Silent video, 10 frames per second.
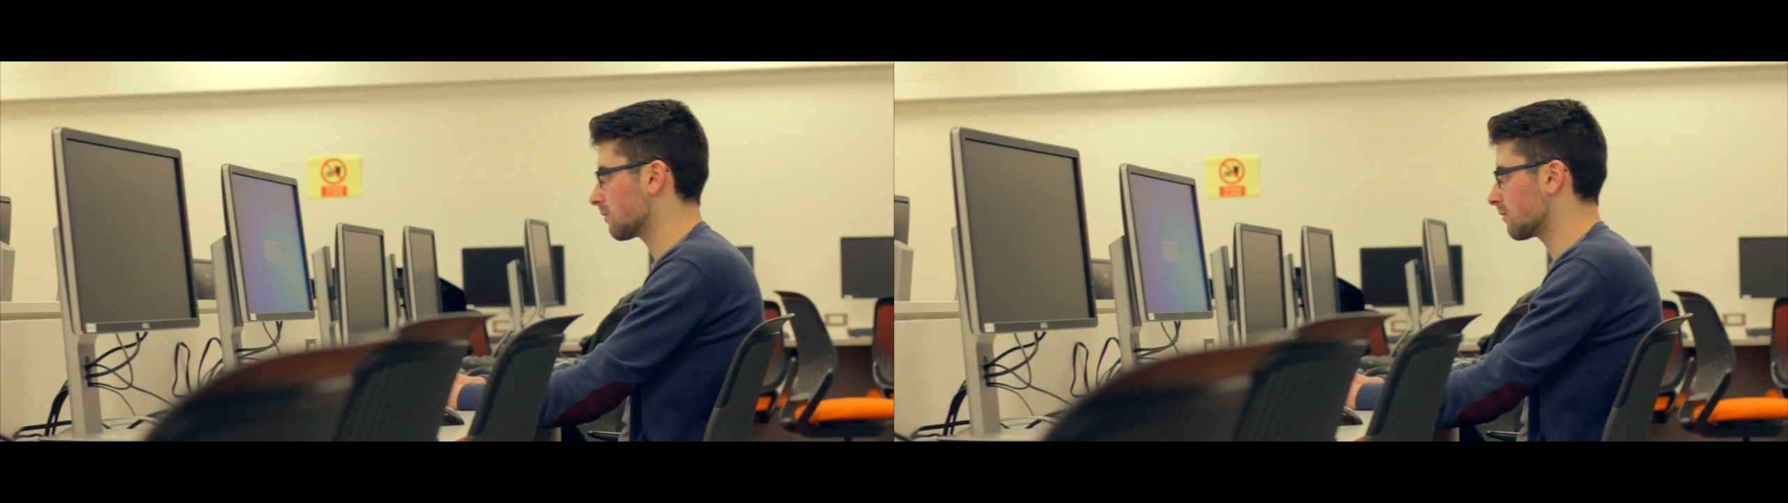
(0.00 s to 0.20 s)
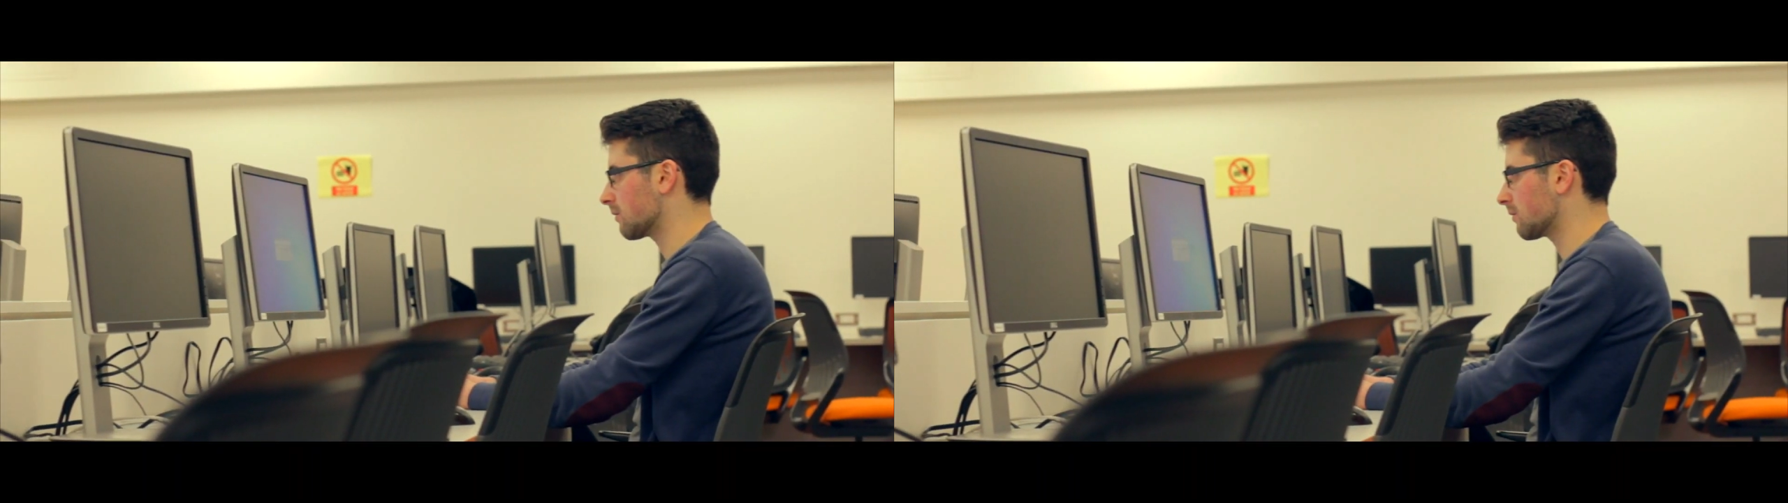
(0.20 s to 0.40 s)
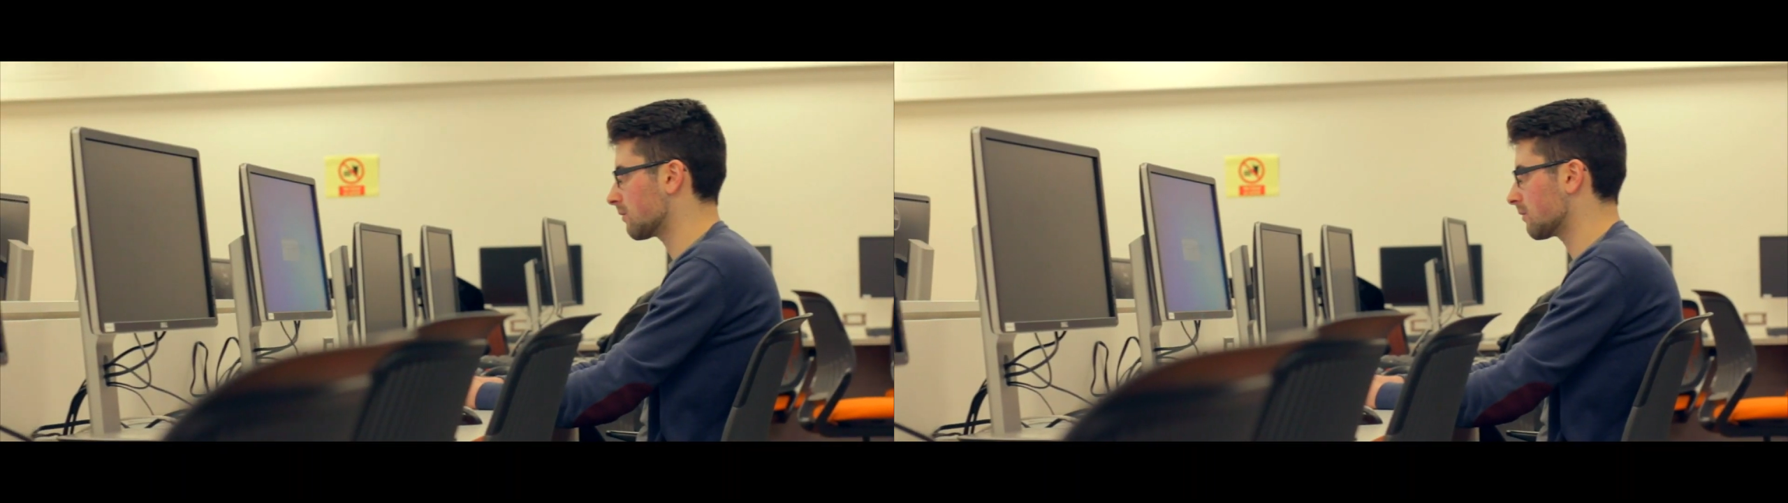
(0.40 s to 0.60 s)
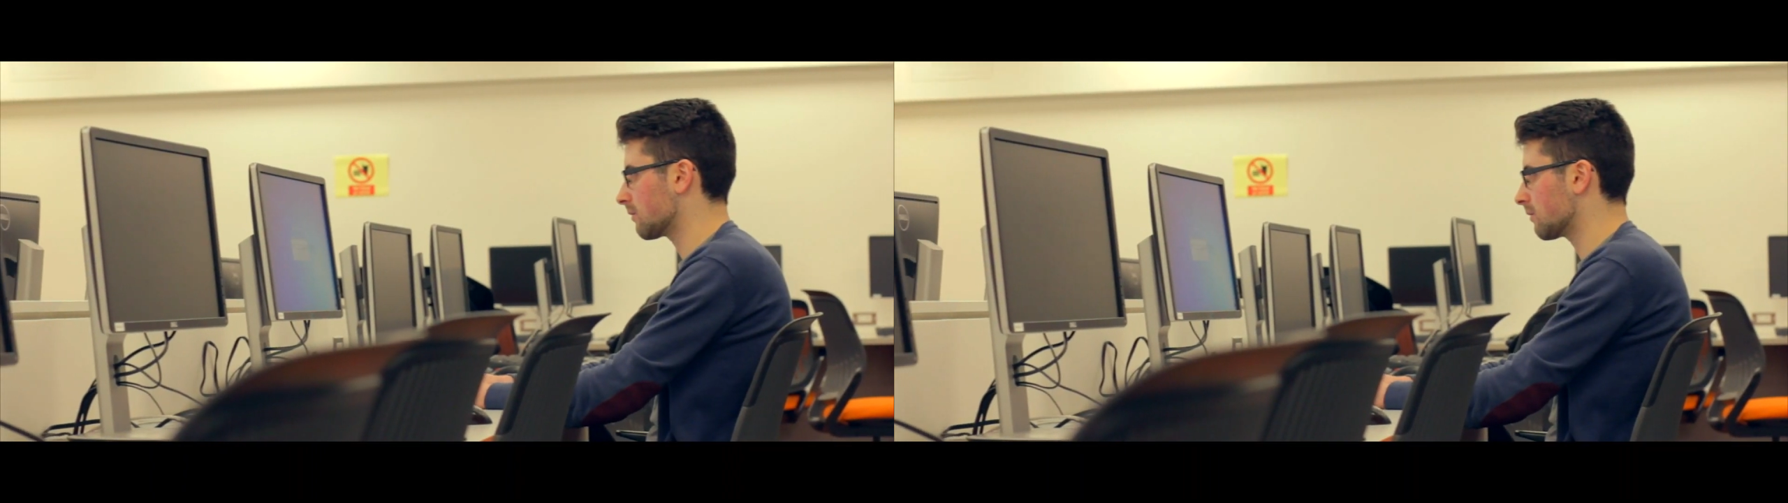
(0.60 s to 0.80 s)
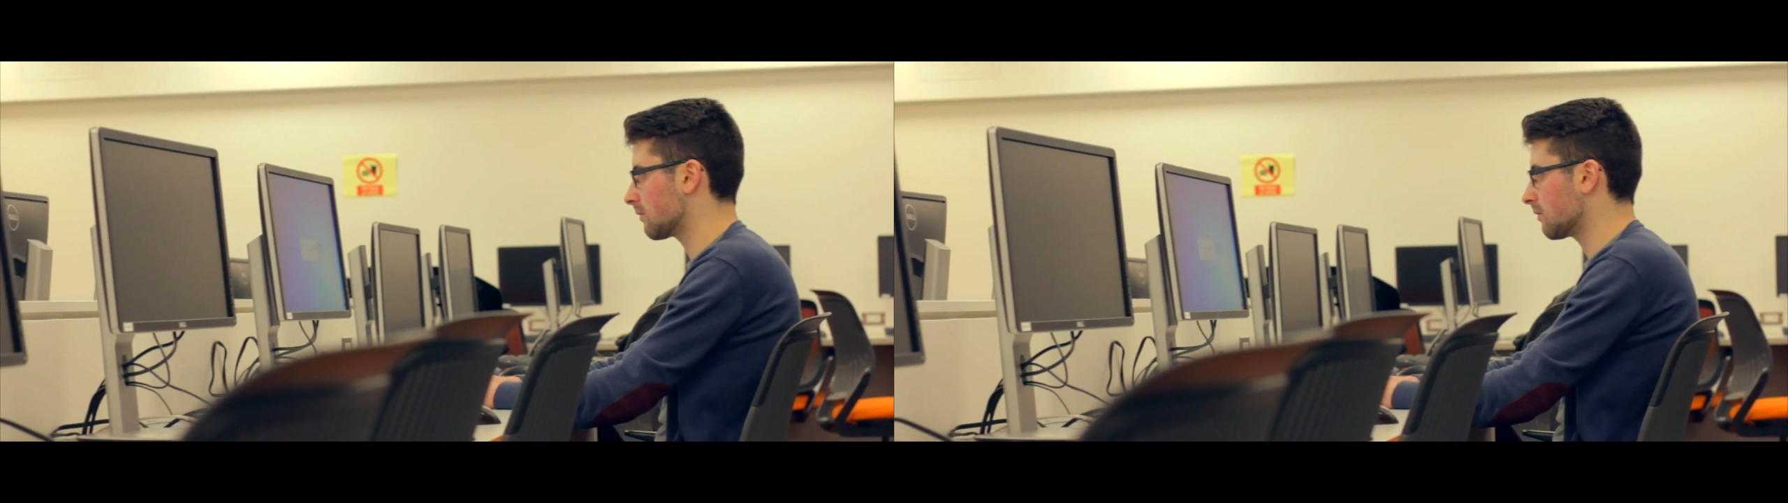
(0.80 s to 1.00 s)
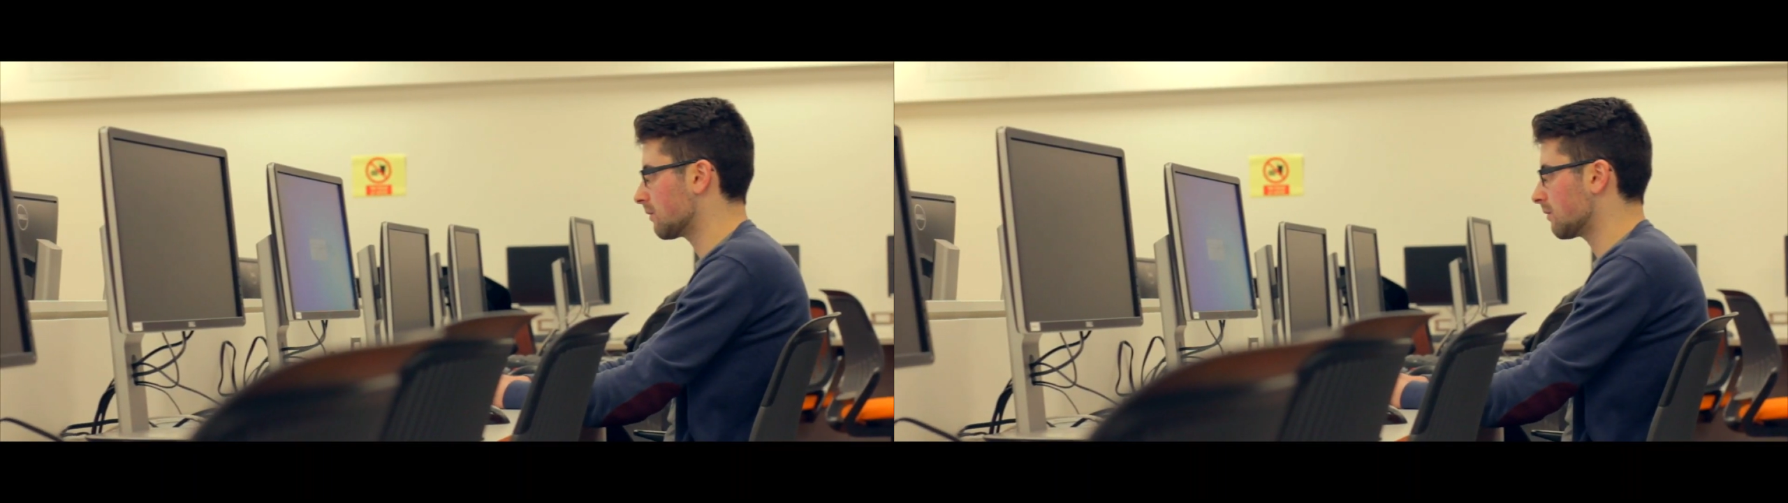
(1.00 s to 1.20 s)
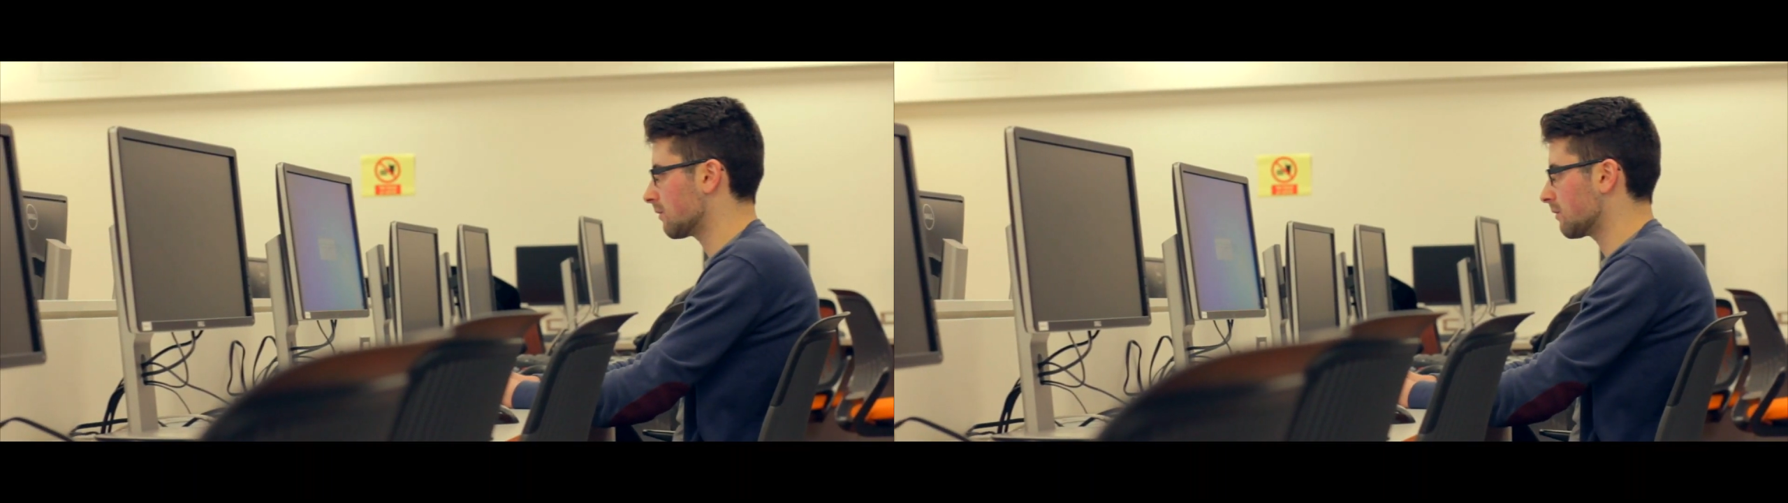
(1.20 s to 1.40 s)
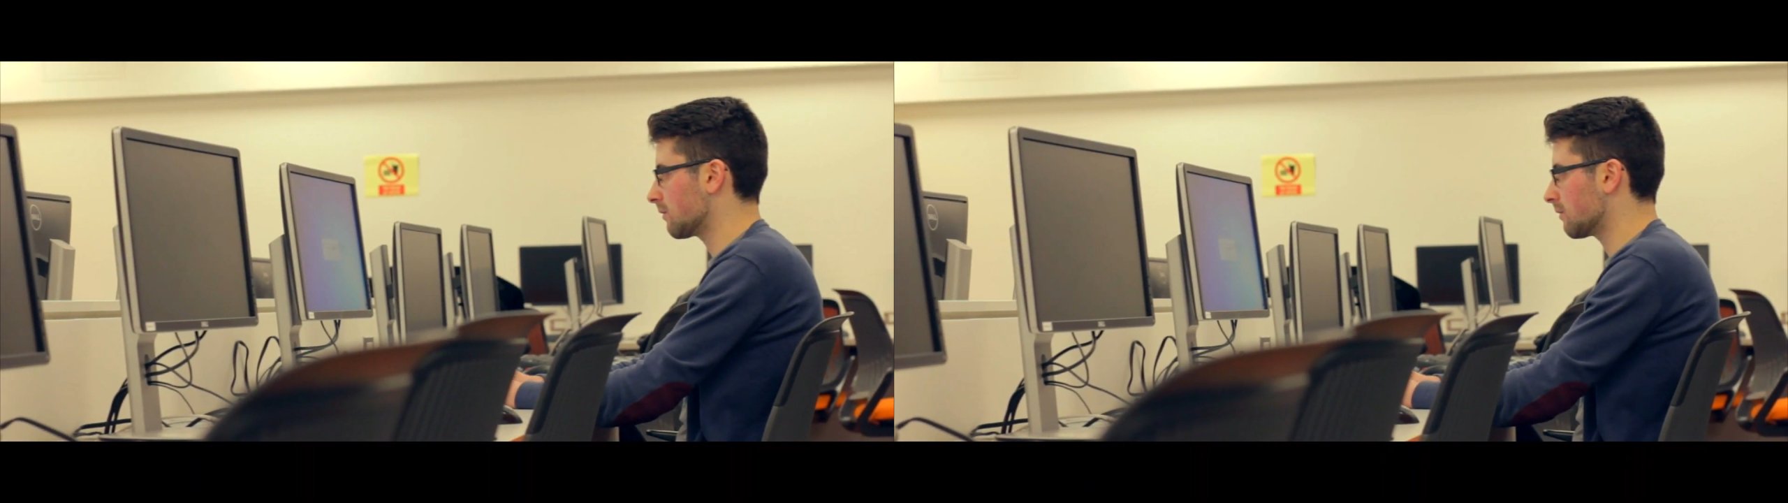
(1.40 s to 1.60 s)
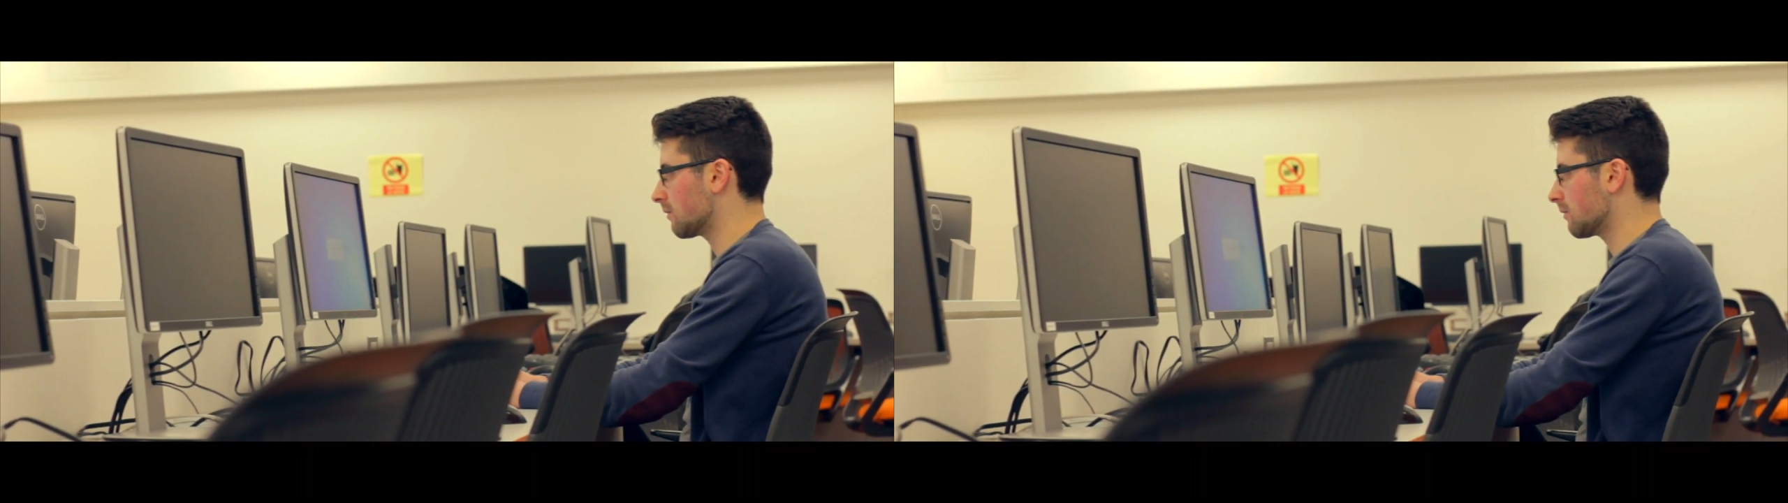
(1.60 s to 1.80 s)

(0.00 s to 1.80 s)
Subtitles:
which is like a type of very mild